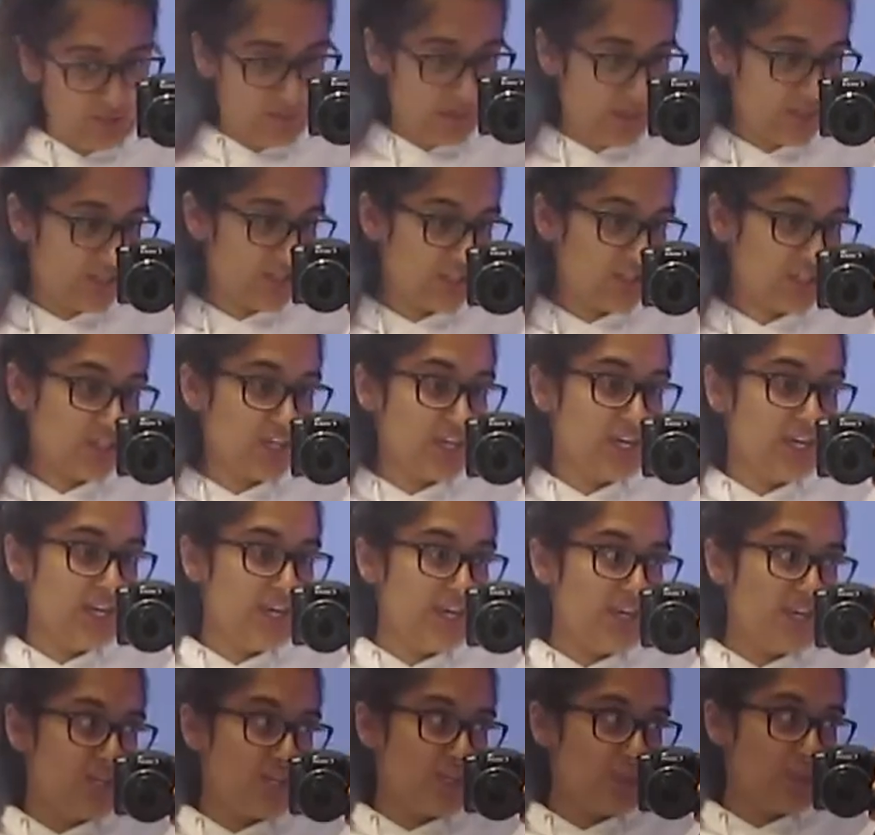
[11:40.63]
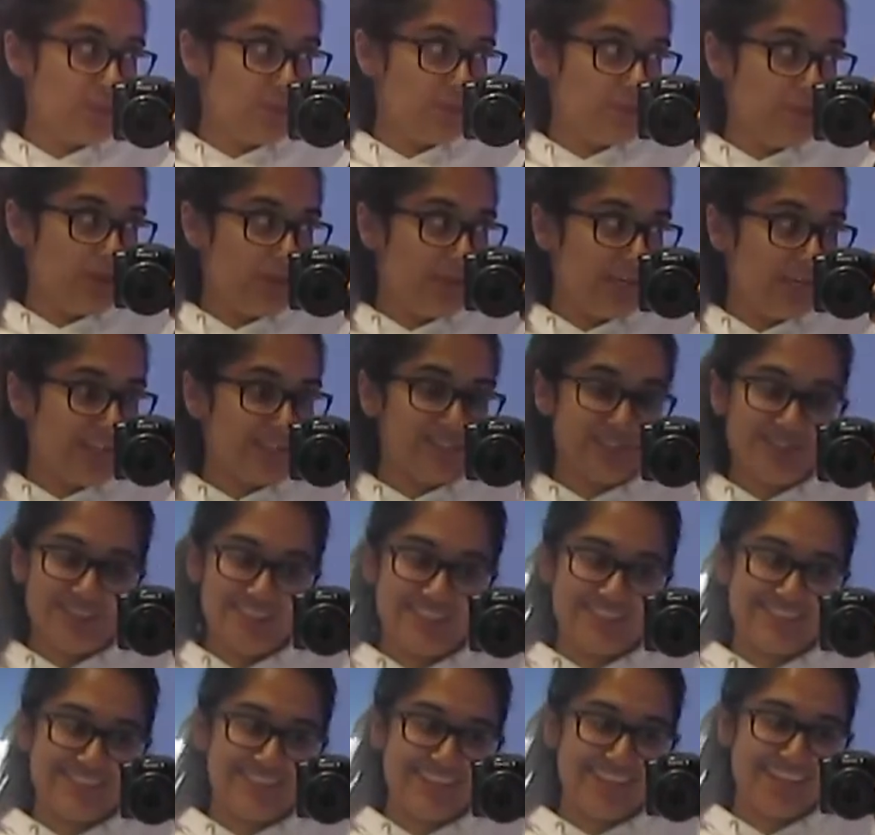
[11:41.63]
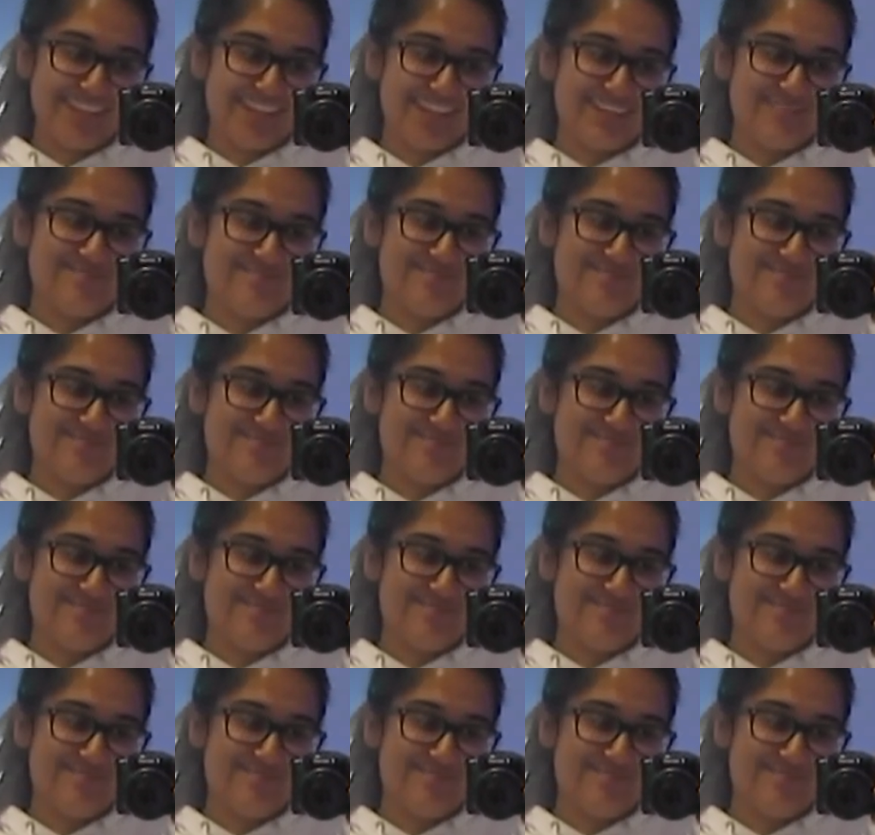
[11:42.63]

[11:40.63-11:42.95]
which should be interesting.